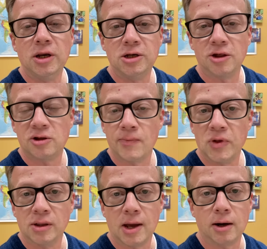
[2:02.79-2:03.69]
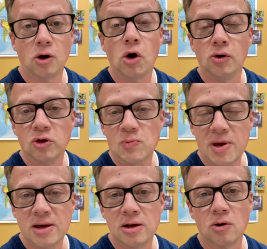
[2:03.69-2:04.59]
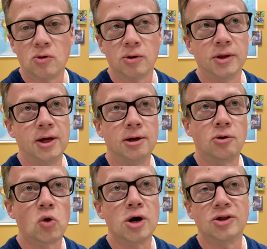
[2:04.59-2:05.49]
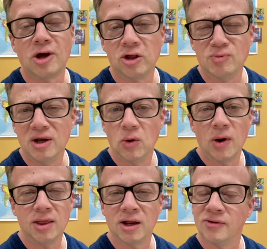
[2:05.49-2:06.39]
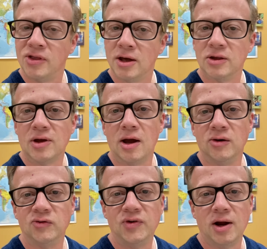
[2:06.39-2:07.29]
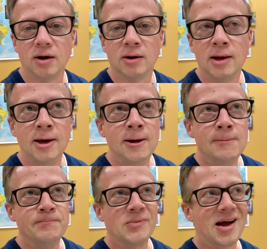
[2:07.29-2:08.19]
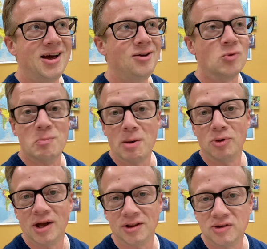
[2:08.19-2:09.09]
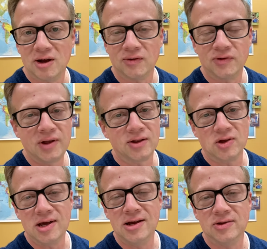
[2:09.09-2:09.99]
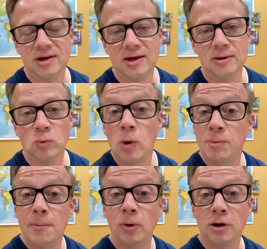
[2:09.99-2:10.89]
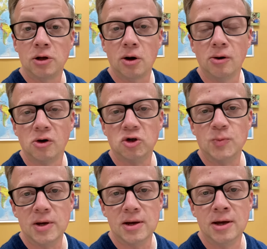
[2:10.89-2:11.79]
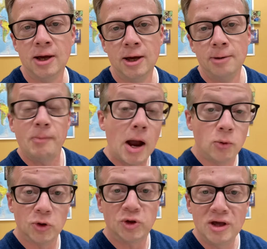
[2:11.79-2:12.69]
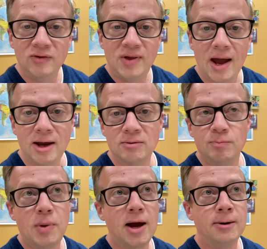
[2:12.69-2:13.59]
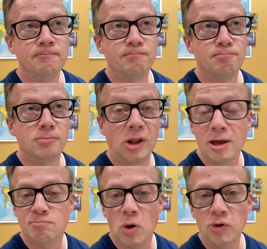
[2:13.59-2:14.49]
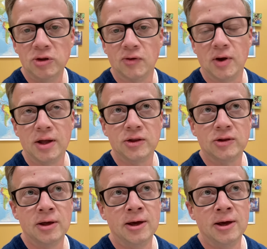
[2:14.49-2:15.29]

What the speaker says: does something that hurts me or they criticize me in a way that I think is unfair, I remember that stuff. That's easy. When people encourage me, I receive that, but like most of us,